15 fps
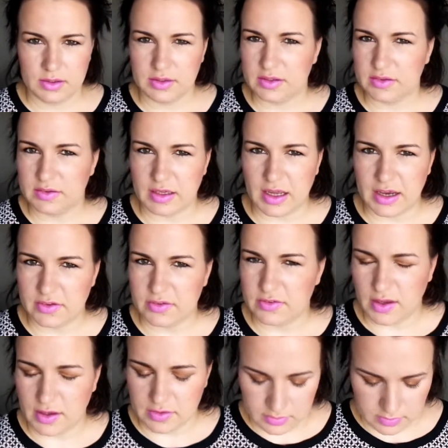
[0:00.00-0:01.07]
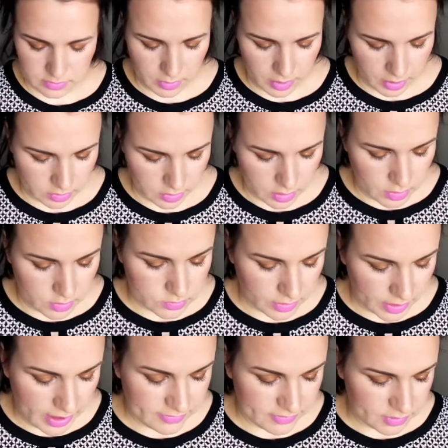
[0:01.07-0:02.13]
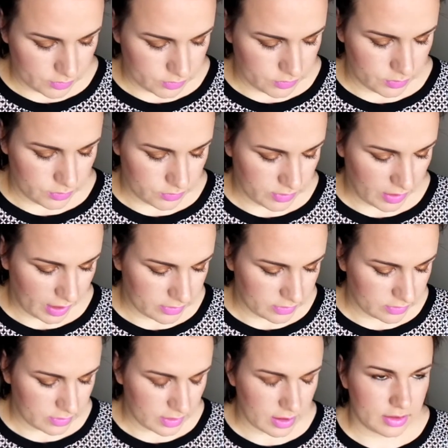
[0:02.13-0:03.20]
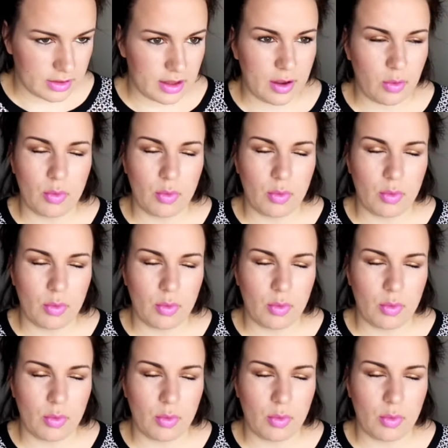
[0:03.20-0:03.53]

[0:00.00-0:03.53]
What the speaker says: it's an eye set as well. So I have those two sets, and